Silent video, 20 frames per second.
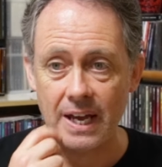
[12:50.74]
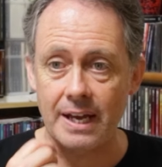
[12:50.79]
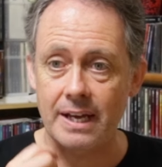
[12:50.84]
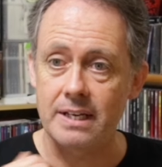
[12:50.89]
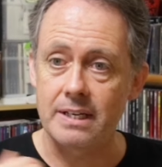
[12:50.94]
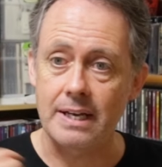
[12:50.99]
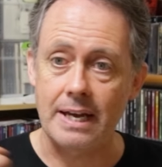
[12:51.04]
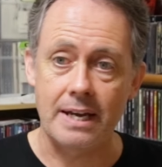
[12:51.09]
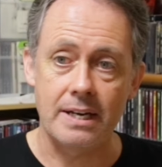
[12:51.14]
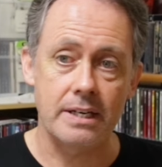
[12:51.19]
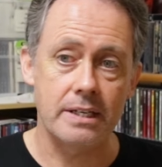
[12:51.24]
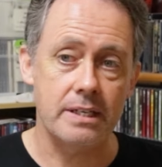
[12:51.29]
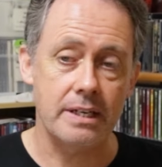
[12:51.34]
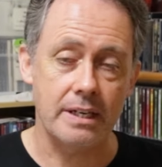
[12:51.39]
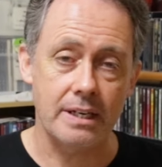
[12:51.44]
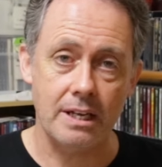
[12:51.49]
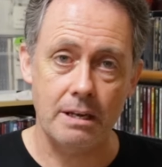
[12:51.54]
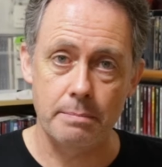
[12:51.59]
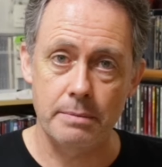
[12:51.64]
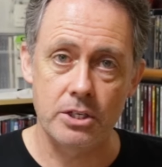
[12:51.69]
and
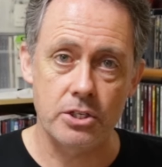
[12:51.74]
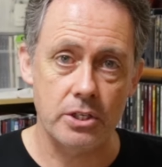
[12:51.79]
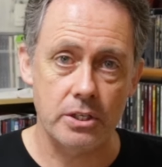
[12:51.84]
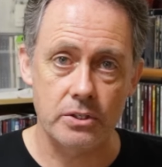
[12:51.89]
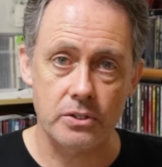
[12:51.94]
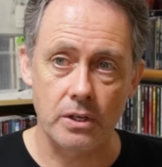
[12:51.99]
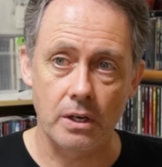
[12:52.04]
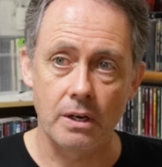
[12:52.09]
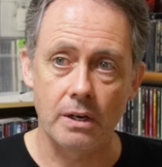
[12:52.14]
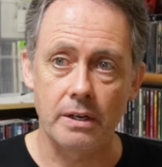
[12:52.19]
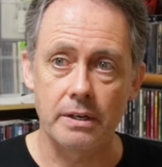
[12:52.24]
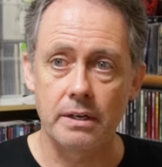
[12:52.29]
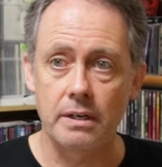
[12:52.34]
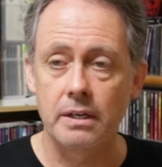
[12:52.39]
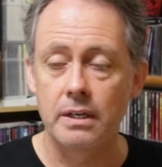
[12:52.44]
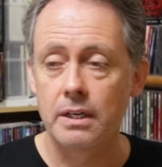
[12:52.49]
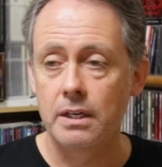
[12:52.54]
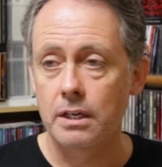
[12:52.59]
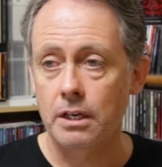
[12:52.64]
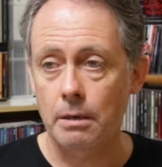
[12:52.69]
editing images on
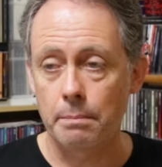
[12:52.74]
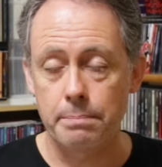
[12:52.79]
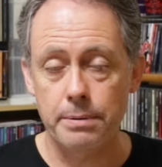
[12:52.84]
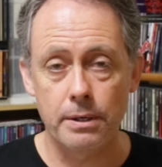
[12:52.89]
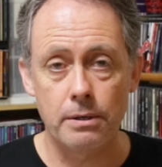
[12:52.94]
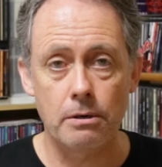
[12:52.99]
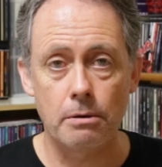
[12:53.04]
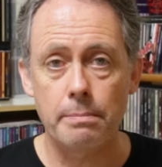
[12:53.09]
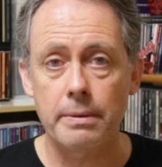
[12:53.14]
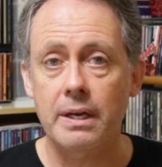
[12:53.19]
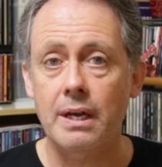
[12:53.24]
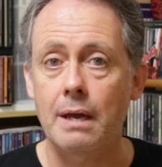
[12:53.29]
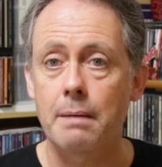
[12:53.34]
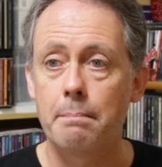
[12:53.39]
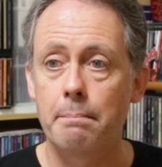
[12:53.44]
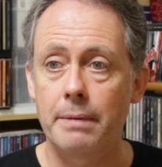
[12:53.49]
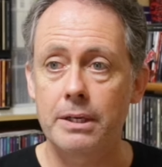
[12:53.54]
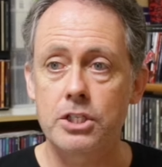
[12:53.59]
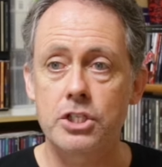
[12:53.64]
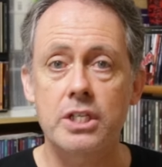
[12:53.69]
computer
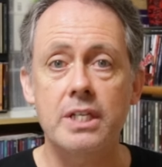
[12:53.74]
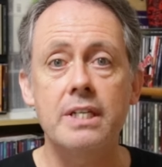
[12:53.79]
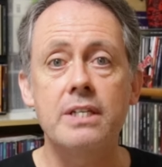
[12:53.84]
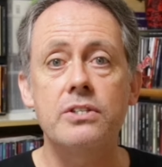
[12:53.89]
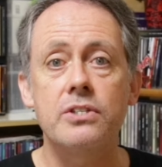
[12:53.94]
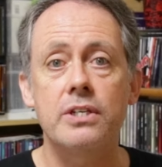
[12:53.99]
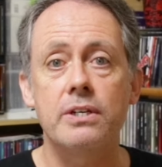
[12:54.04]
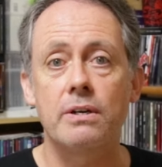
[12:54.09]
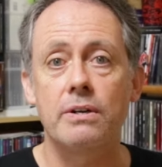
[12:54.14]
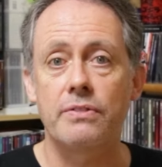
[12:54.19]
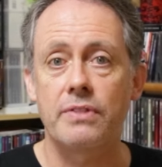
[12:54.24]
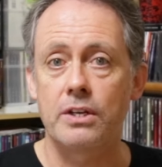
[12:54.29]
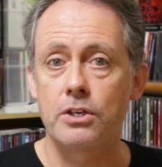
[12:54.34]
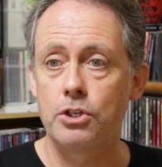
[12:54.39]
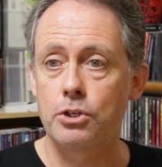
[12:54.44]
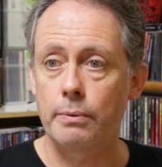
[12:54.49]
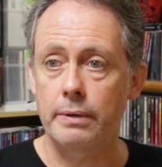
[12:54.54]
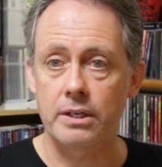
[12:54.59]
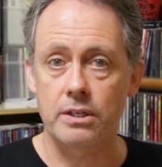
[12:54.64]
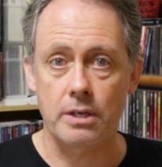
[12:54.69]
became much easier than
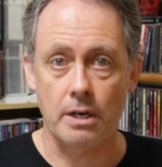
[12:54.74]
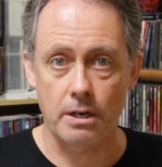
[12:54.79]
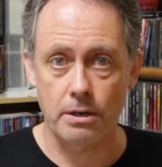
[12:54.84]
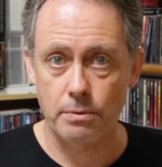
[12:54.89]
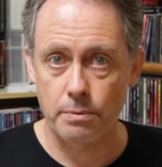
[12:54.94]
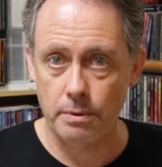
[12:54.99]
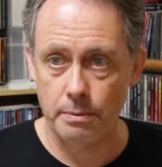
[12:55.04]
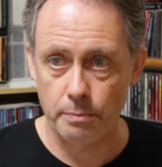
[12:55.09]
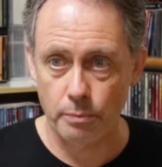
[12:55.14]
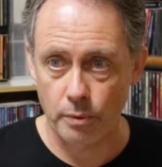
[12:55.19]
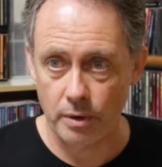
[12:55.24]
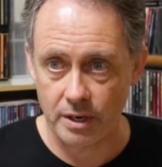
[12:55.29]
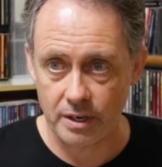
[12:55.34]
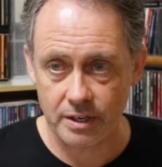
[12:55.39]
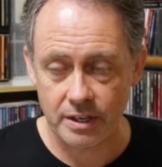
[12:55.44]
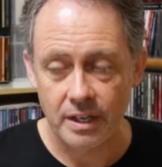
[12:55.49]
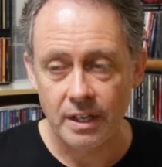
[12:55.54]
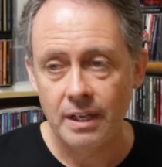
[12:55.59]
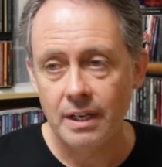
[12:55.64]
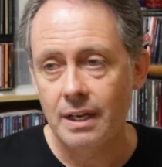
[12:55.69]
doing darkroom
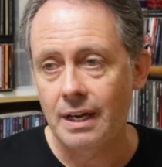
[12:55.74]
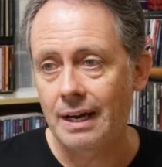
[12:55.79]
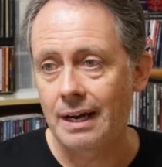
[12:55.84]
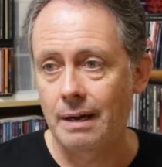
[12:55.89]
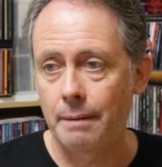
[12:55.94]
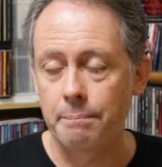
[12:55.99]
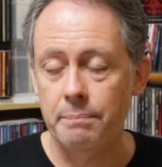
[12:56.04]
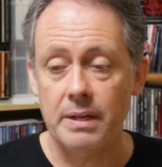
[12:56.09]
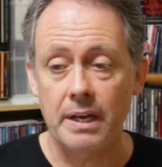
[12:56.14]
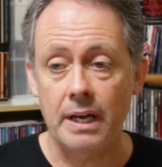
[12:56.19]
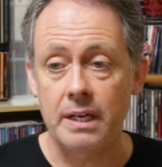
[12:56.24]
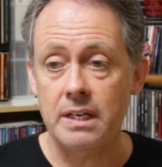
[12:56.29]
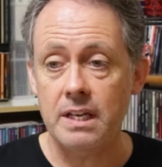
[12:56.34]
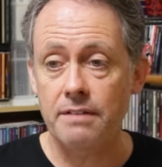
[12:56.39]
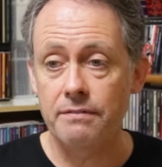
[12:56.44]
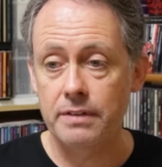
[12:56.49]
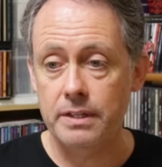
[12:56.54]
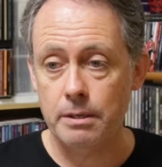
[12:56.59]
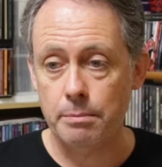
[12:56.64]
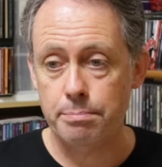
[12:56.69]
work, and
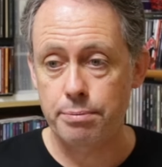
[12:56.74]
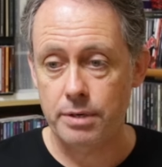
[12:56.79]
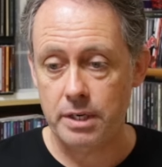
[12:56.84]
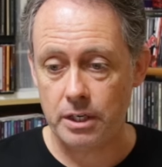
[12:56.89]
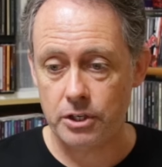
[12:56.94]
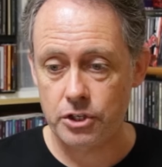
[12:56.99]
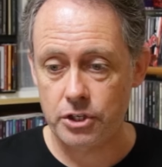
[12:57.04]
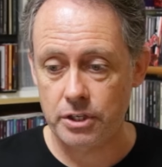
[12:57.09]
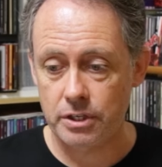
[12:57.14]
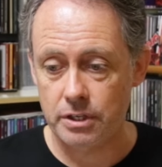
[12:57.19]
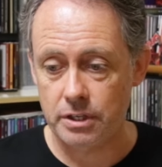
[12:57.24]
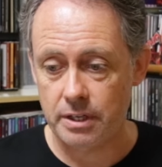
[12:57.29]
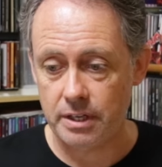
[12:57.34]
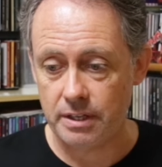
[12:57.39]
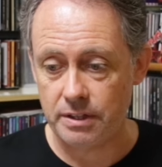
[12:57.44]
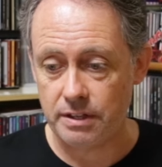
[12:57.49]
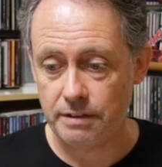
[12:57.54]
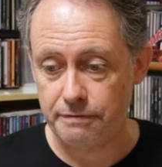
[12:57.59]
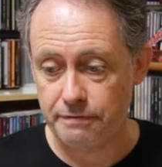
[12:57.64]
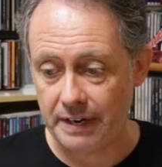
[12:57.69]
even the production,
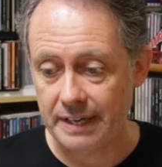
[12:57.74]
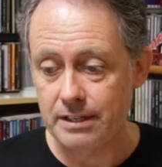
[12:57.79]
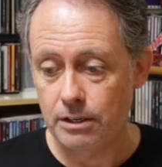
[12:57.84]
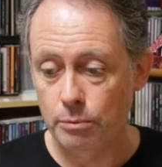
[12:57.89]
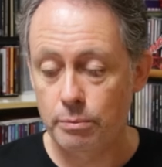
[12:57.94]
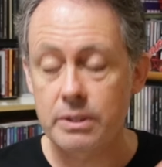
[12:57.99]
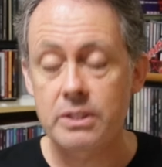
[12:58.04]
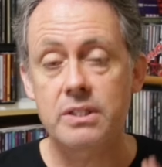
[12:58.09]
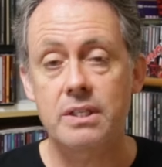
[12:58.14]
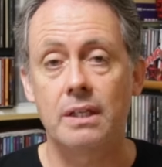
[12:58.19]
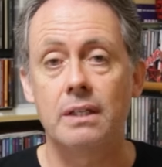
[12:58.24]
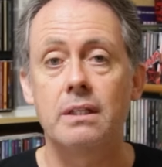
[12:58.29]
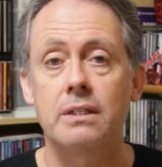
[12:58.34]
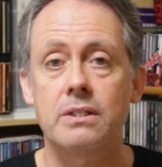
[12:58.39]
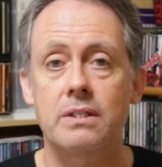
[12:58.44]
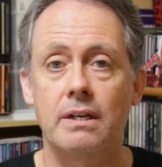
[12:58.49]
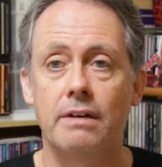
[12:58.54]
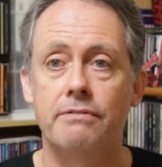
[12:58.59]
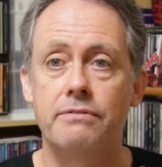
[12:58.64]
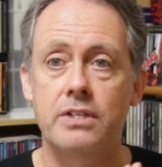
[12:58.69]
the final
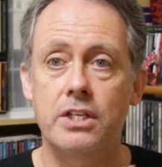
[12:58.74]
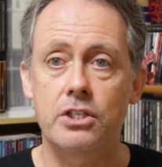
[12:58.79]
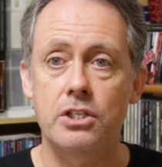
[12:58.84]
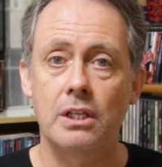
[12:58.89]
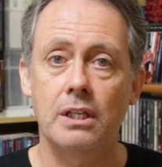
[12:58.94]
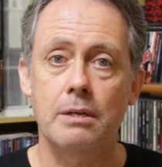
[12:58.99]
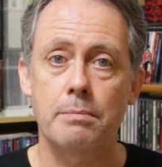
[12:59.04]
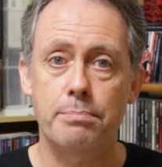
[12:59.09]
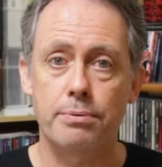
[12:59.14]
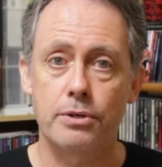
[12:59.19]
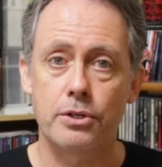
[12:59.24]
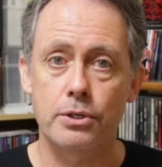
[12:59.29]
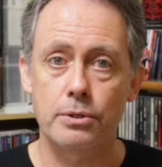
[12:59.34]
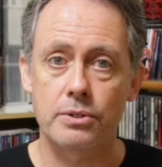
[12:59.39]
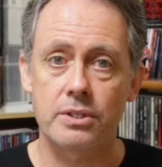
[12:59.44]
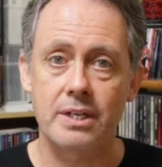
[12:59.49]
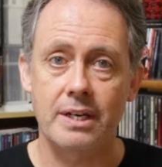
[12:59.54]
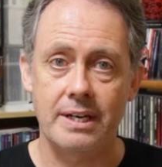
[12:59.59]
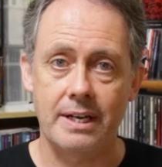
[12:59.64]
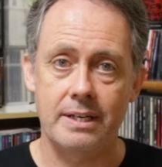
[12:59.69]
results of digitally
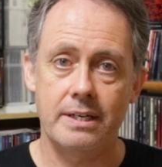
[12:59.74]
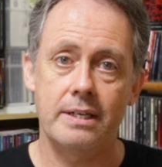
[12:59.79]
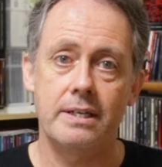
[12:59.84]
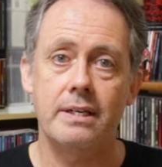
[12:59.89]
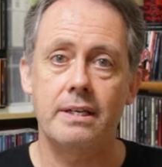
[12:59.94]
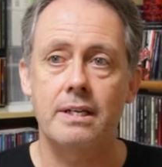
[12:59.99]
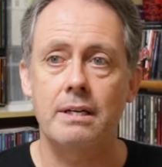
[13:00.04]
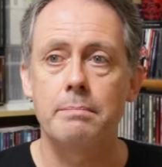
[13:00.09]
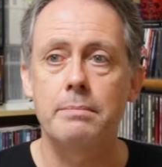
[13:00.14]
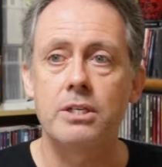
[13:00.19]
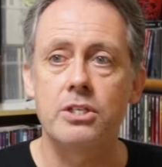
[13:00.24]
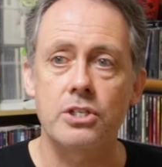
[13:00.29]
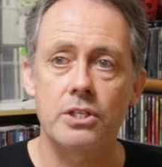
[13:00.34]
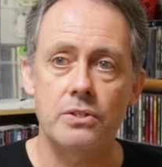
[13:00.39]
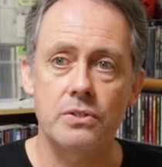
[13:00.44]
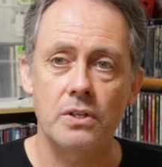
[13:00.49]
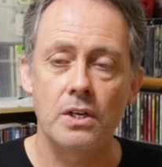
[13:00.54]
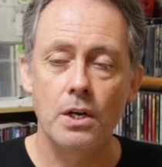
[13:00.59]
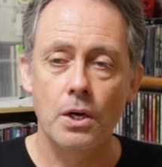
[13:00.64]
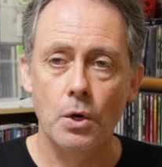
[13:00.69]
produced and edited
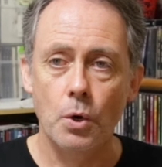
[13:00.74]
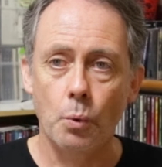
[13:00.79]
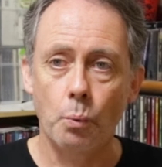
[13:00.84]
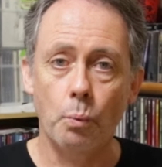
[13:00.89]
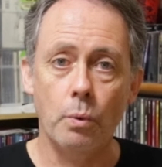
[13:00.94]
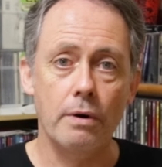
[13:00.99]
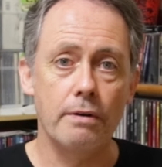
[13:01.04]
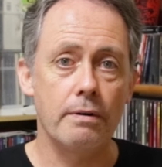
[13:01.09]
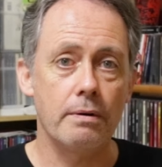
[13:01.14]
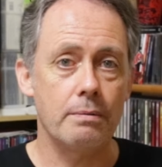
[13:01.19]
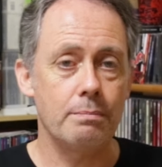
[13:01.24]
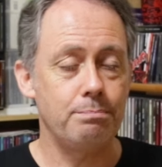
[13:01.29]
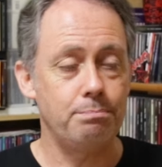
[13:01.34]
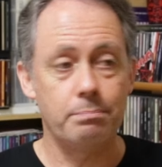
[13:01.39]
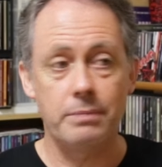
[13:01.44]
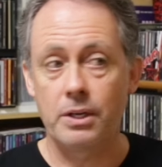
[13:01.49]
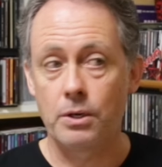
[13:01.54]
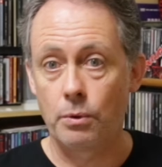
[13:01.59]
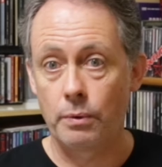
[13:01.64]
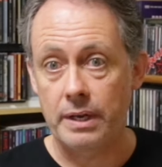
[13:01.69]
images were,
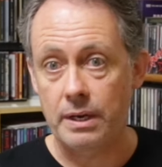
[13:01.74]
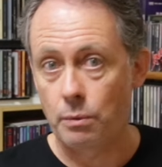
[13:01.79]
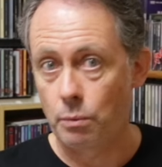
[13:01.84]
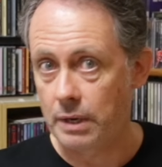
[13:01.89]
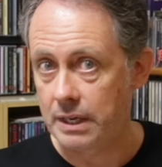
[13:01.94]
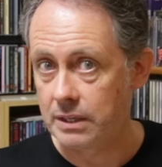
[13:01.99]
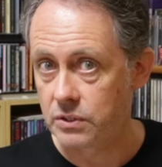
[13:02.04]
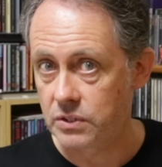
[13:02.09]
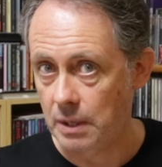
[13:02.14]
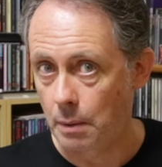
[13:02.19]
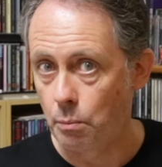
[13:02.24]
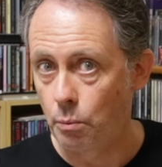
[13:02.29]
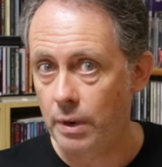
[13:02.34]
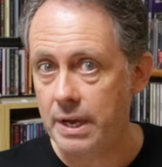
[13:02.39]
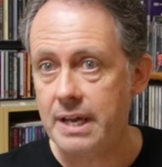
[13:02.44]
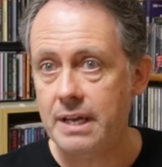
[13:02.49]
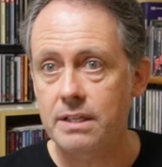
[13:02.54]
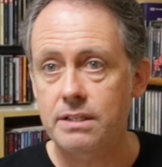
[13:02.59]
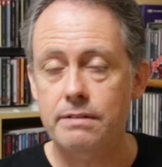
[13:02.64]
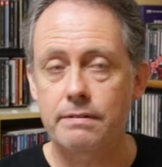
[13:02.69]
you know, in some
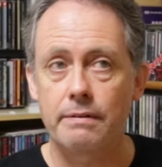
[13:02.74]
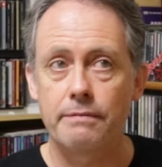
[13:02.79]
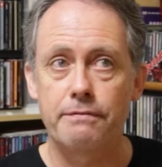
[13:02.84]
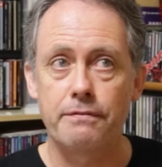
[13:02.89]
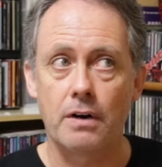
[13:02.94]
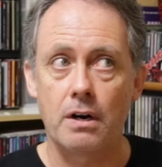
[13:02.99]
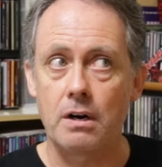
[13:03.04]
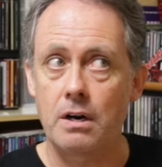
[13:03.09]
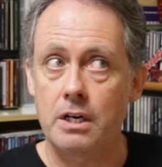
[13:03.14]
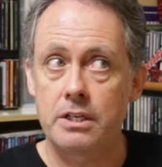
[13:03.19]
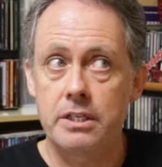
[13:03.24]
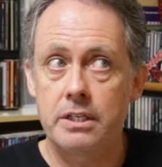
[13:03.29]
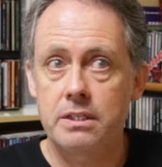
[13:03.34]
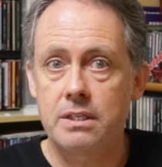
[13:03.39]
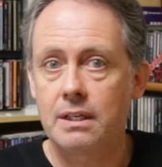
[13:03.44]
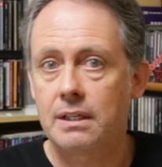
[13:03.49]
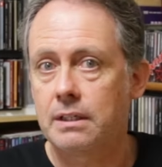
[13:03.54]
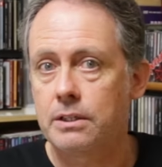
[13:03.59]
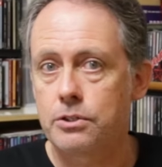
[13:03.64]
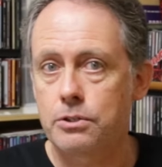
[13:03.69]
ways far
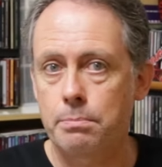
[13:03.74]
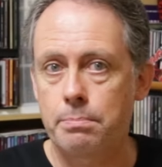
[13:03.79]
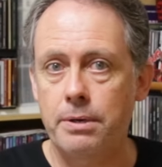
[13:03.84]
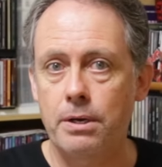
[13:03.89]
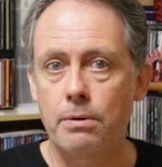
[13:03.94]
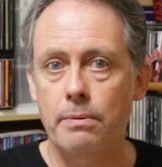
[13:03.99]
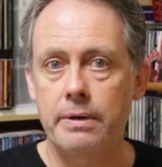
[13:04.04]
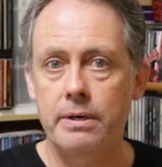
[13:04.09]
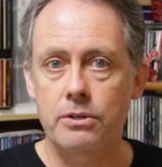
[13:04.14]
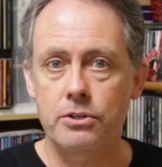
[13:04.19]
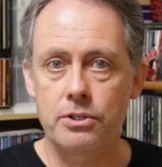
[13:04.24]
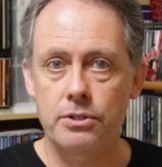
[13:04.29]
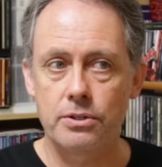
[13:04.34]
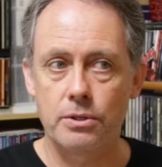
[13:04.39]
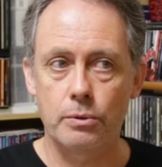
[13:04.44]
artistically superior to